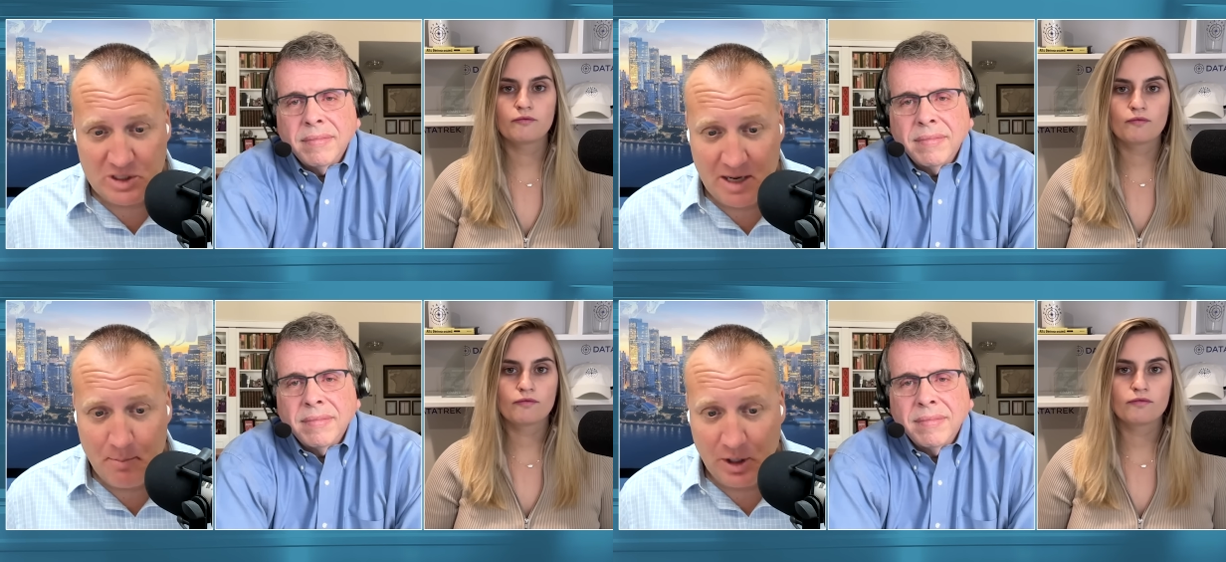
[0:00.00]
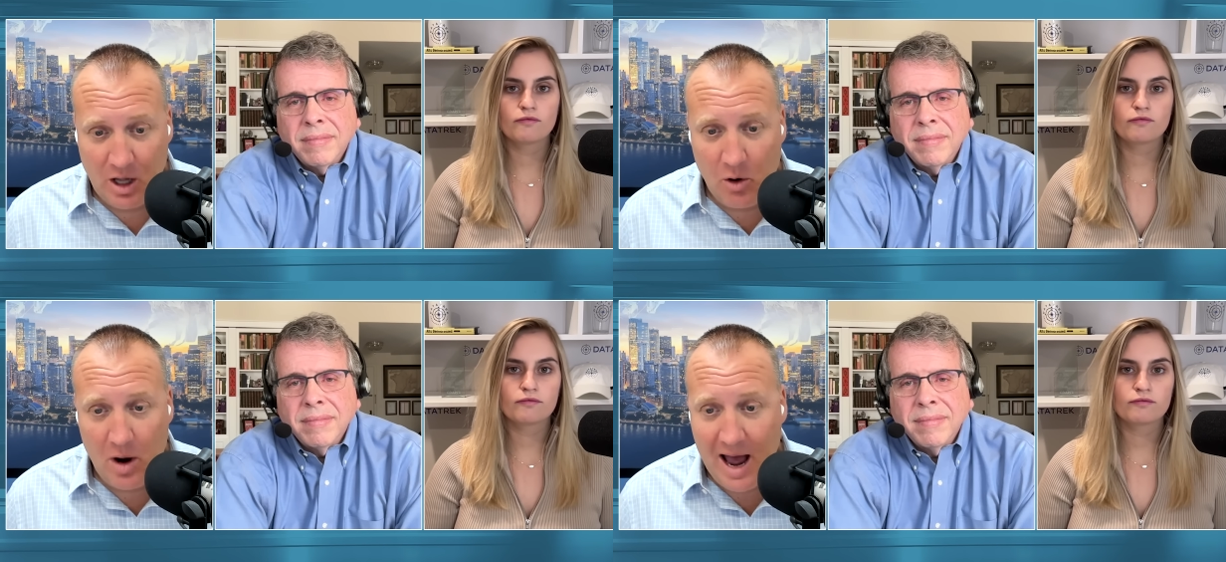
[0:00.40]
Speaker 1: was a
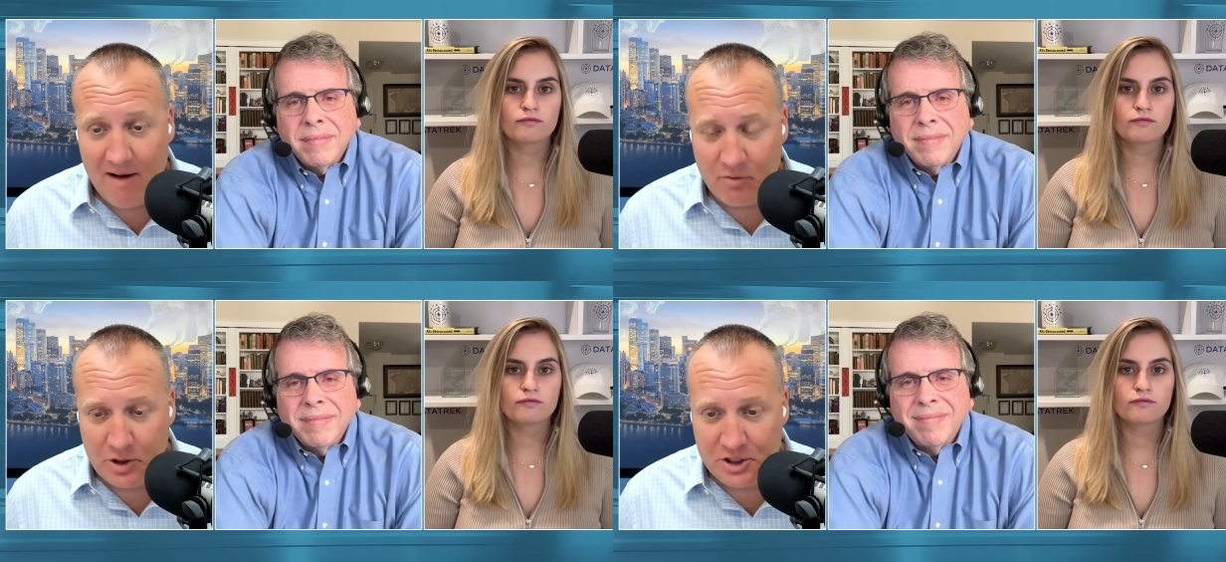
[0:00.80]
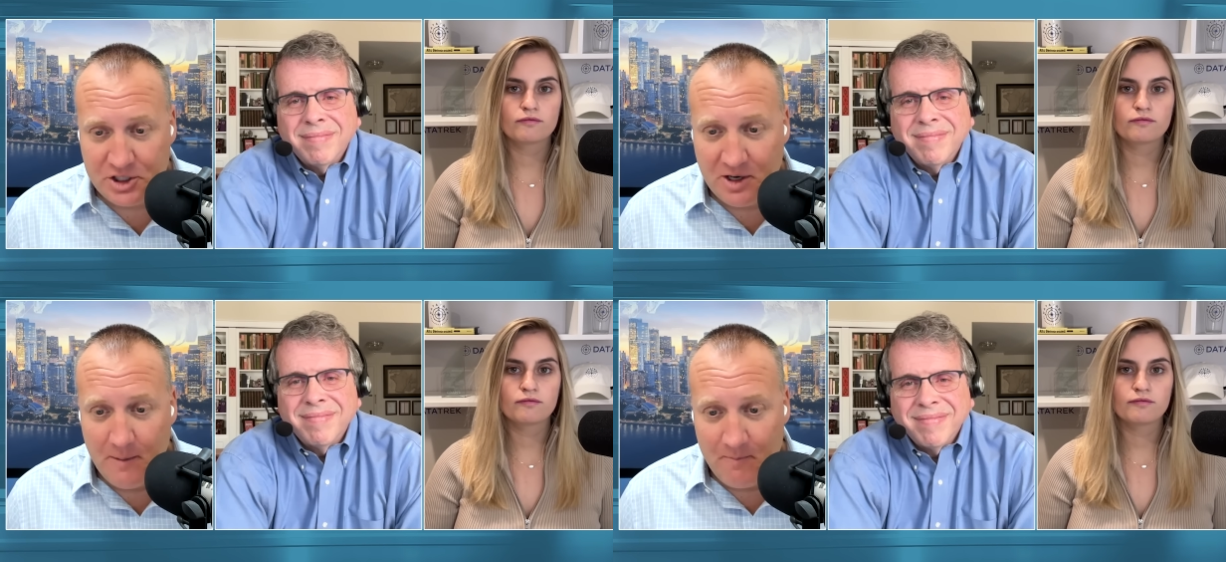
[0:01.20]
below
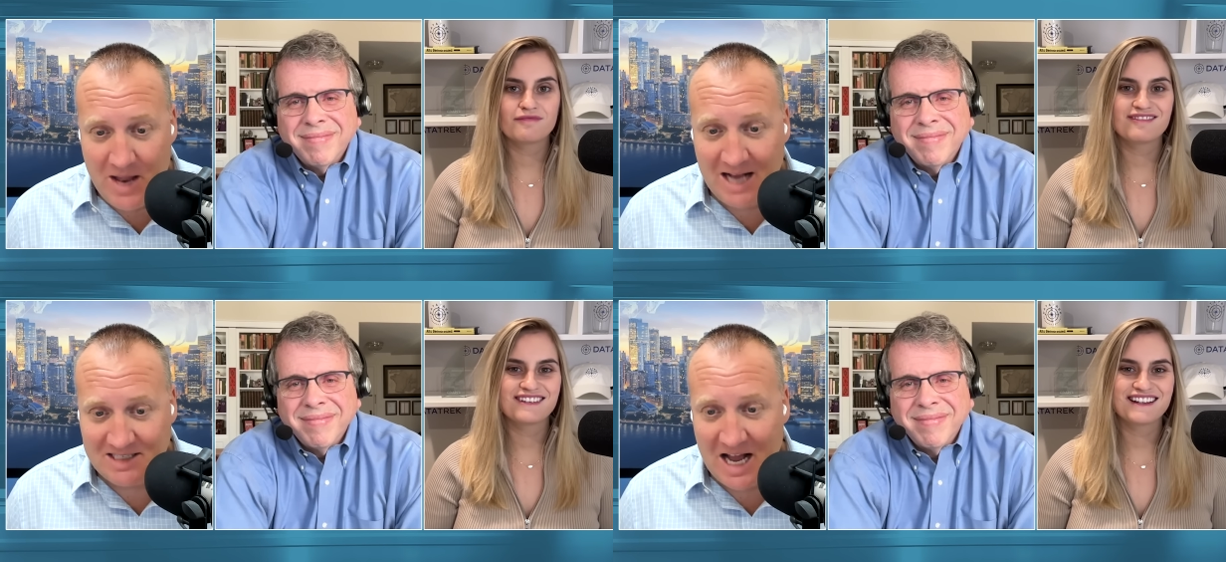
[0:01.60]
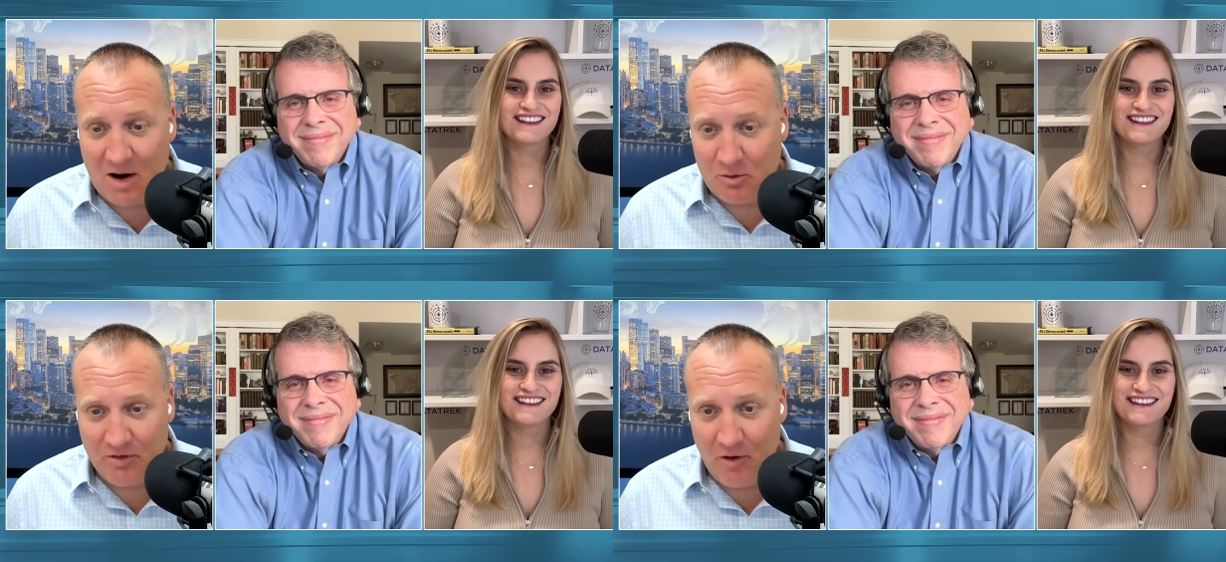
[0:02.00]
average
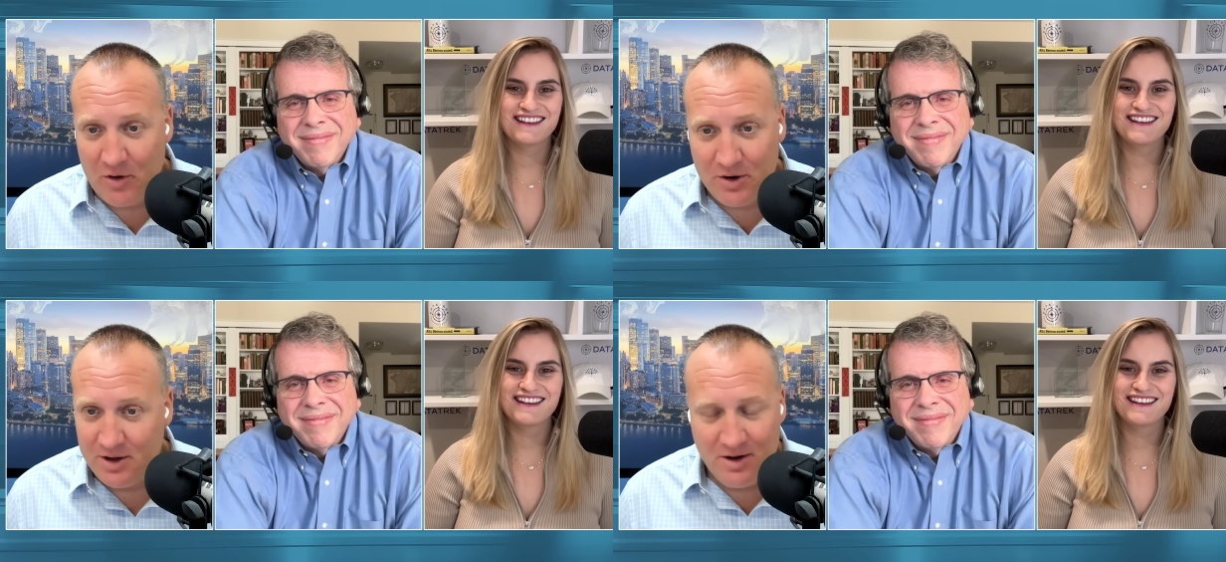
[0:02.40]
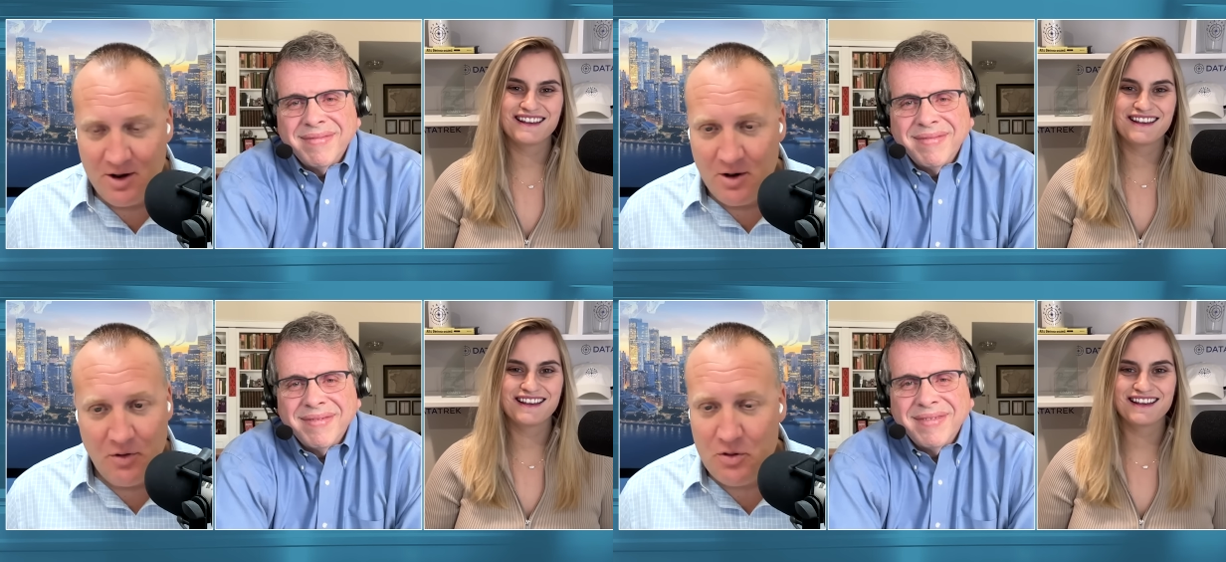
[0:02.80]
NASDAQ return,
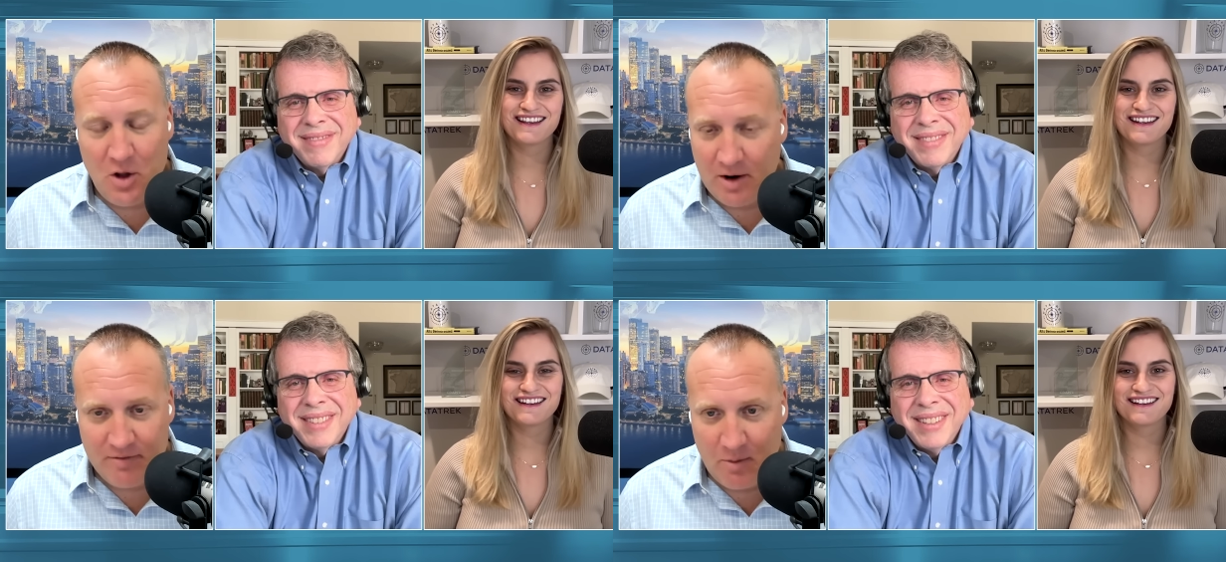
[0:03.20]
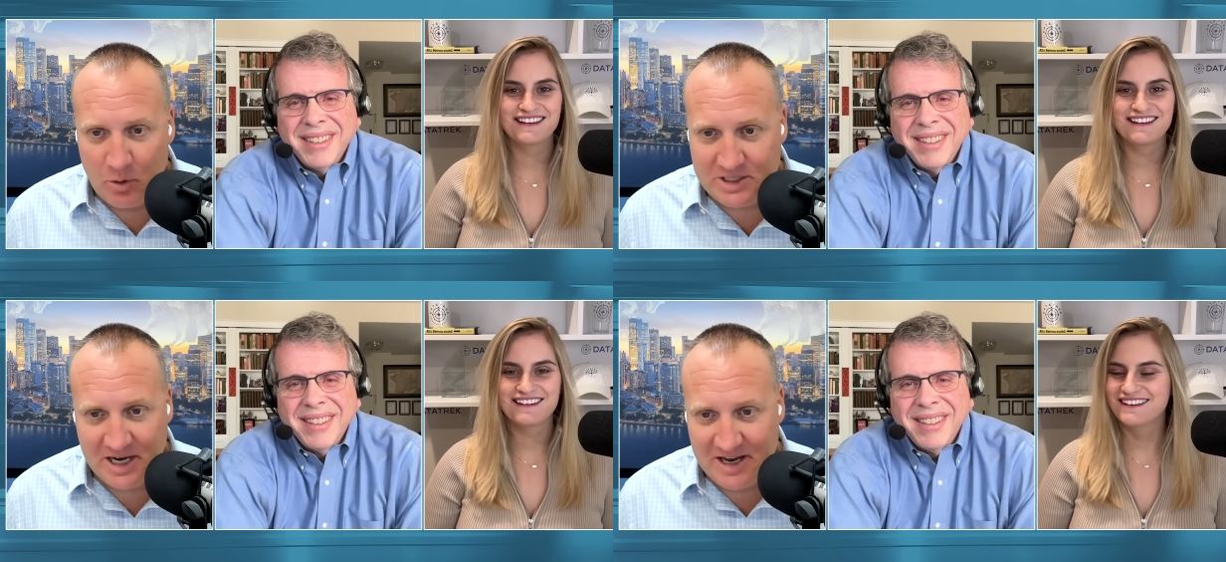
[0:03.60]
none of them
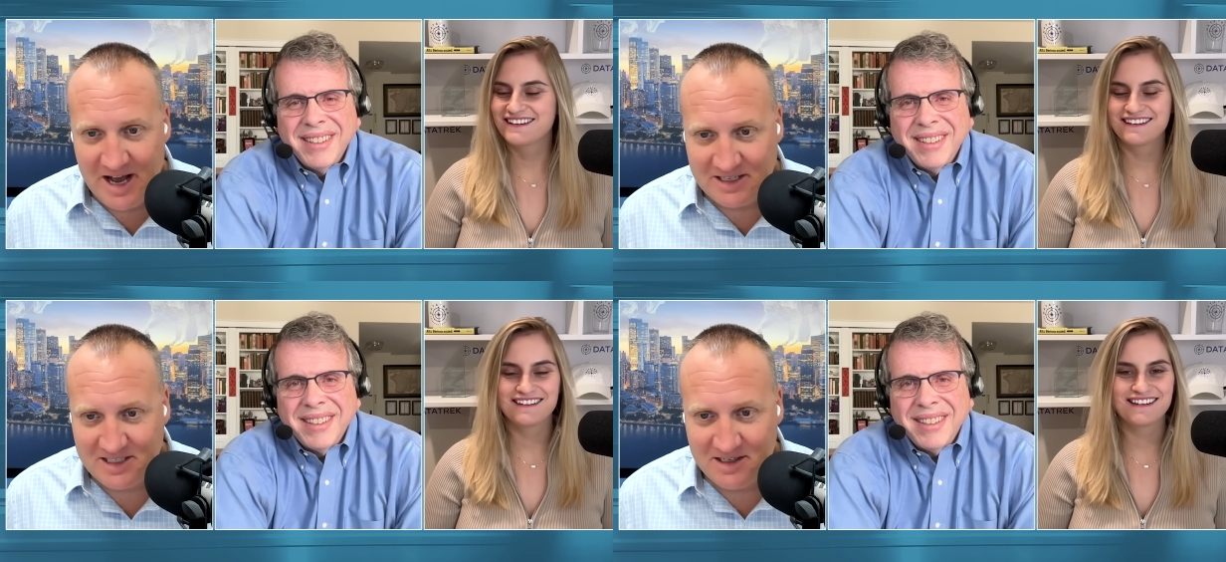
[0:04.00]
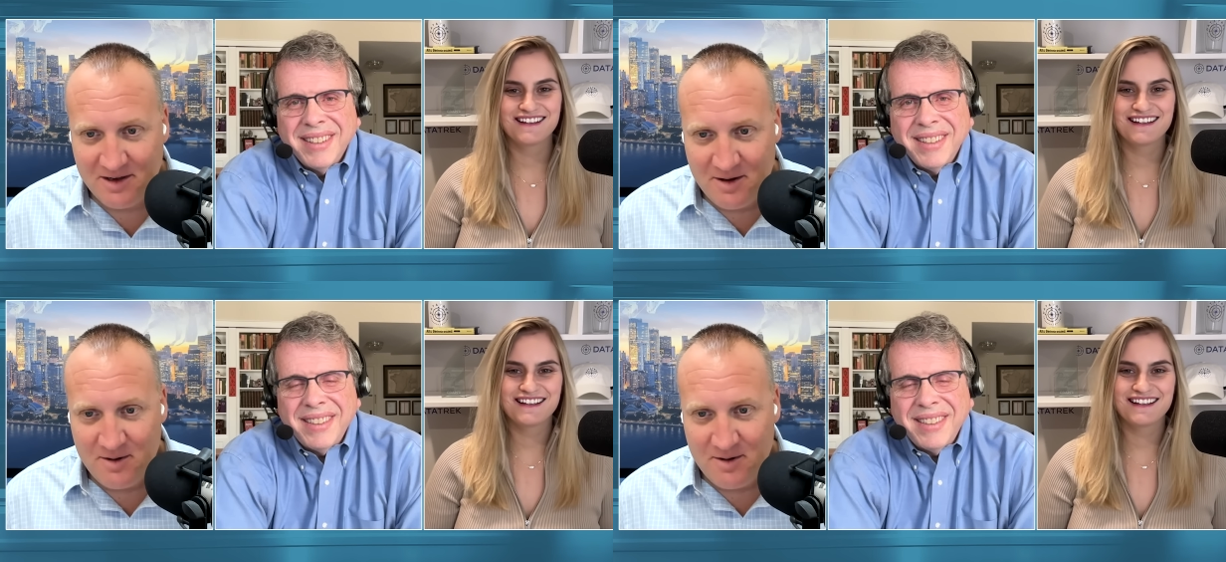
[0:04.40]
would say yes.